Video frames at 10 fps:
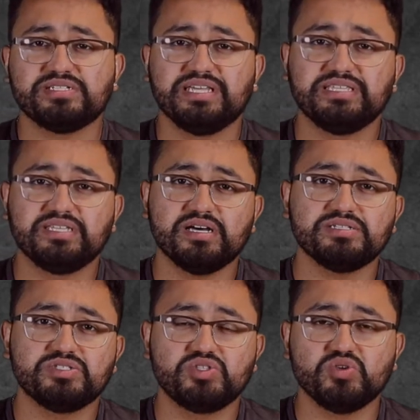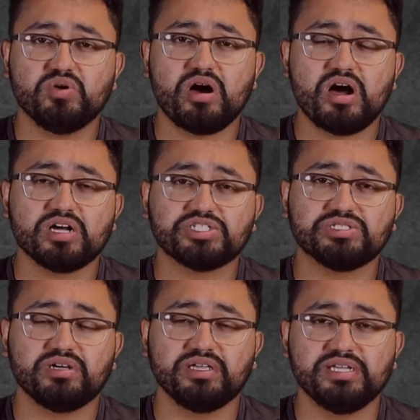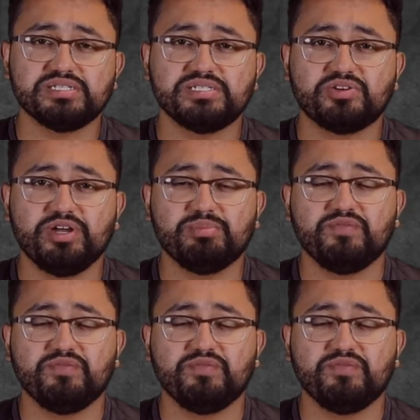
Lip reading: and he does do auctions on Instagram.